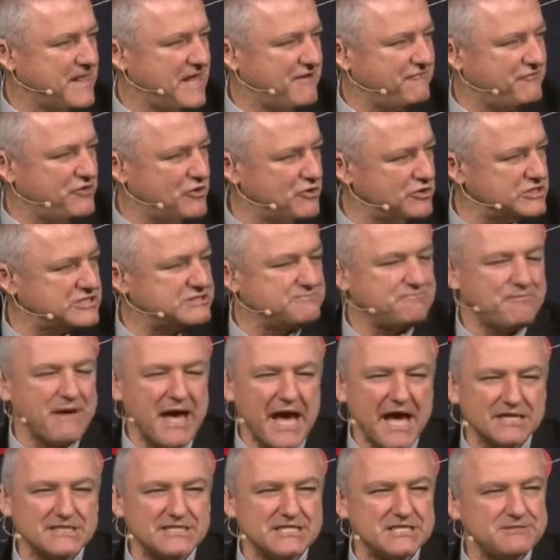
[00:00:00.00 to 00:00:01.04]
If your
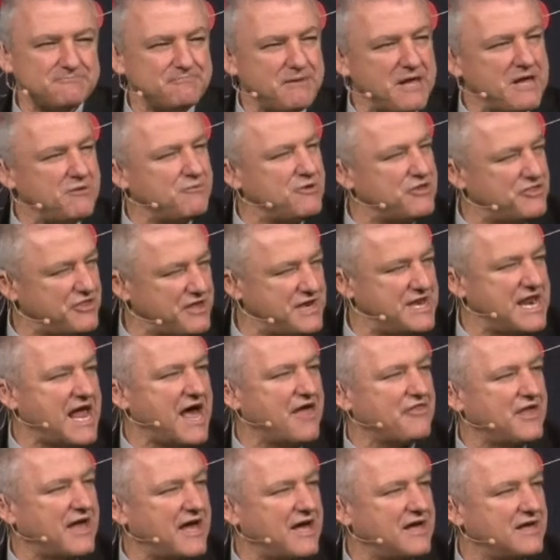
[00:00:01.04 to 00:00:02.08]
spouse has been with
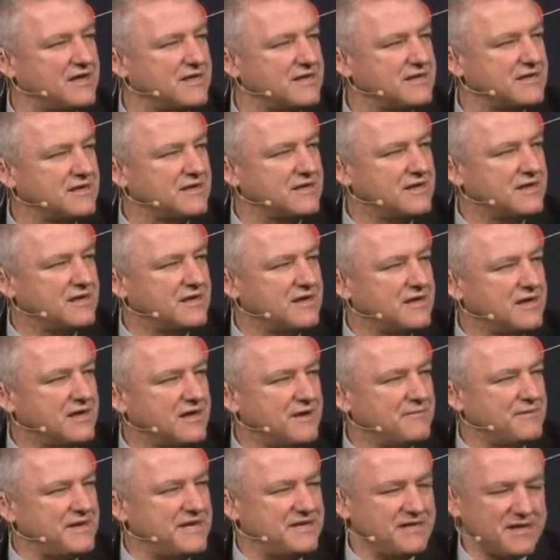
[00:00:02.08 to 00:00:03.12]
another,
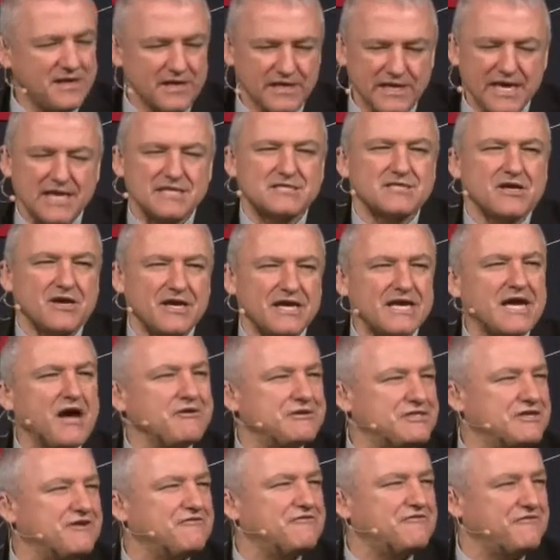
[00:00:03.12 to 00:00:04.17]
I mean, yes, I
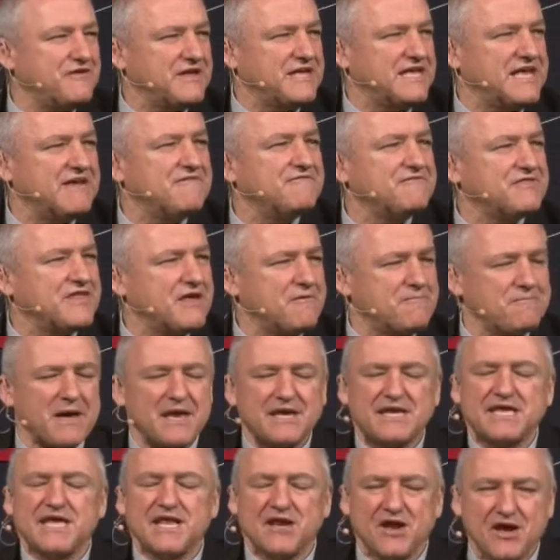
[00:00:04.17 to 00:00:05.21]
encourage you to forgive them,
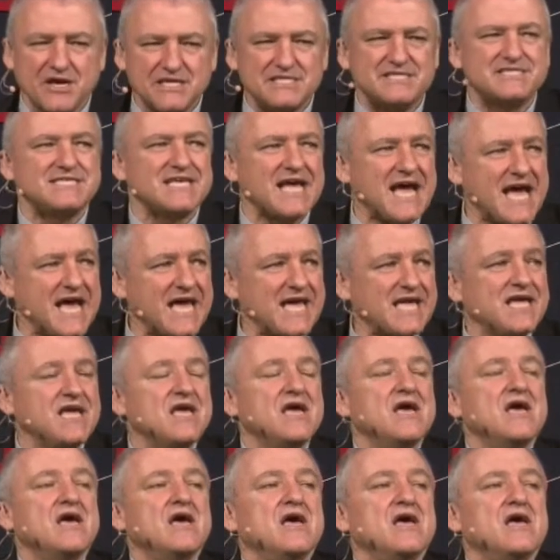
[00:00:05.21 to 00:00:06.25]
but can I say
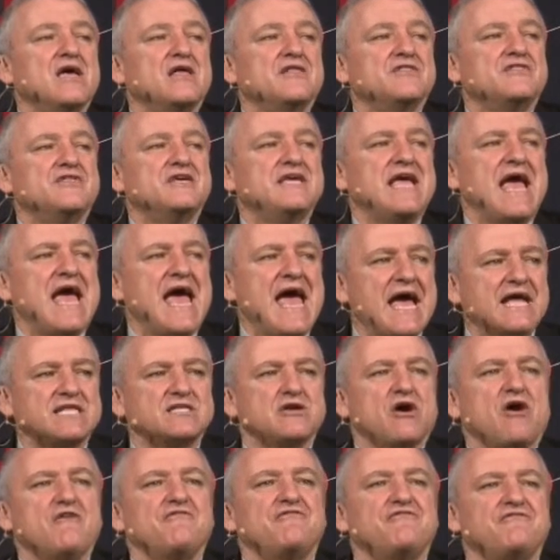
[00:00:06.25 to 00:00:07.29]
the
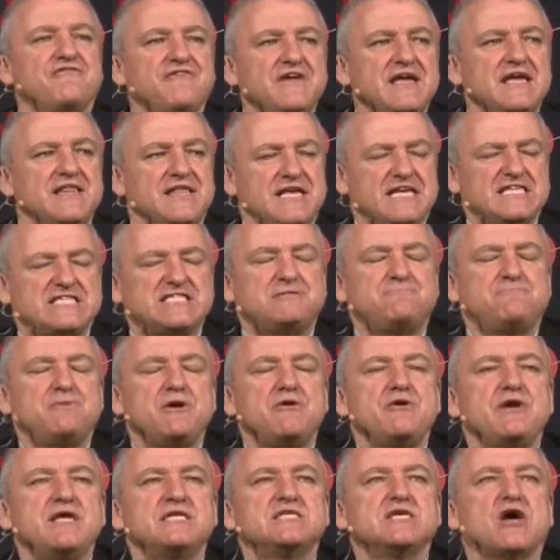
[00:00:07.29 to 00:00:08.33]
act of fear,
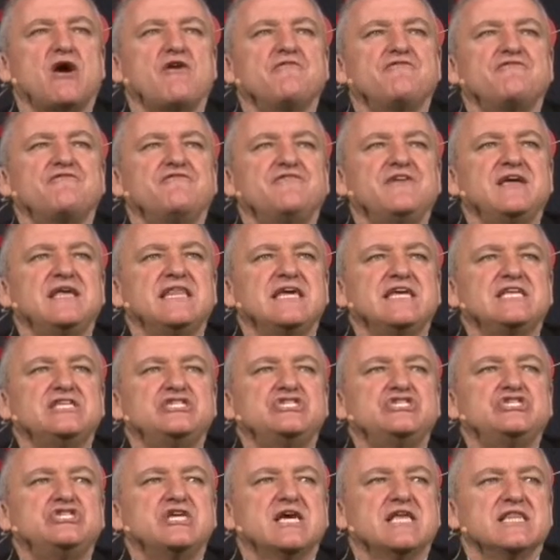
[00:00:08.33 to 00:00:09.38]
experience of
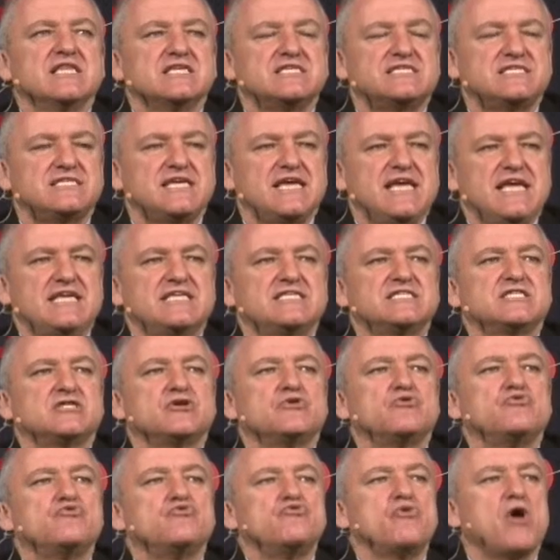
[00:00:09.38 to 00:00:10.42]
feeling jealousy is
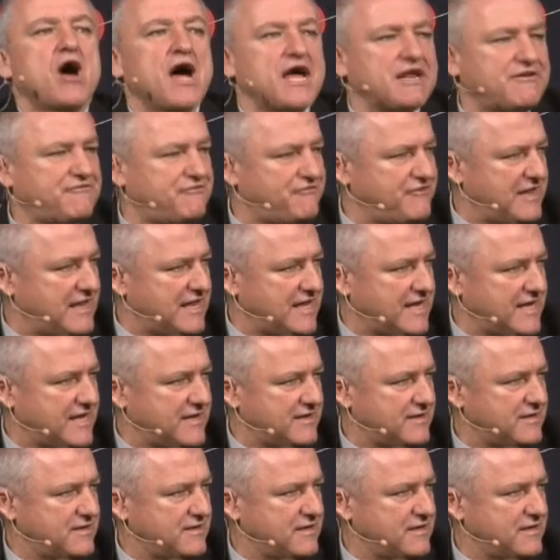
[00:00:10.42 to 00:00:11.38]
the right feeling.